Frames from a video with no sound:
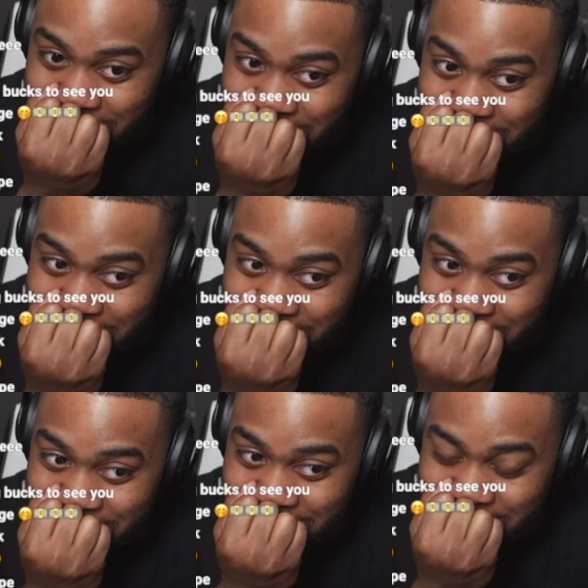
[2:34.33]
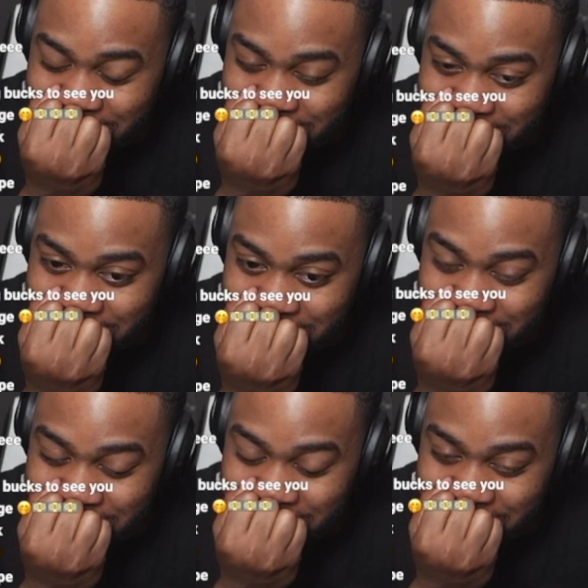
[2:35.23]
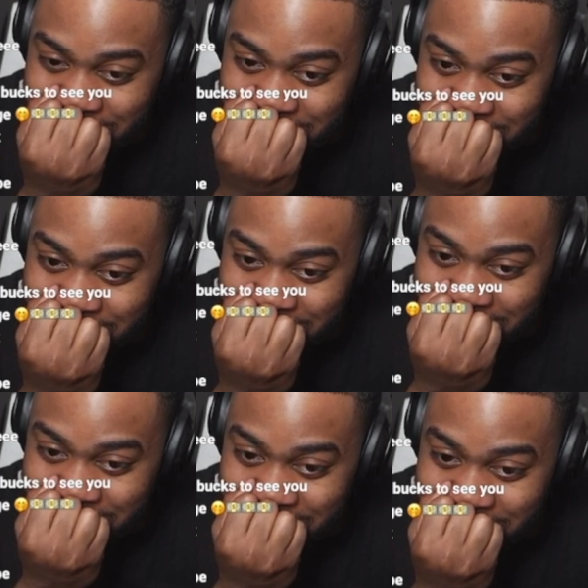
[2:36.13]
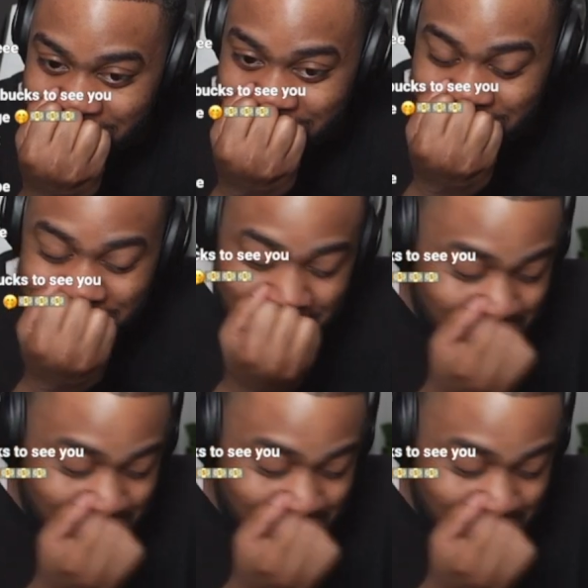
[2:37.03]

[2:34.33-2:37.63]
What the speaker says: (silence)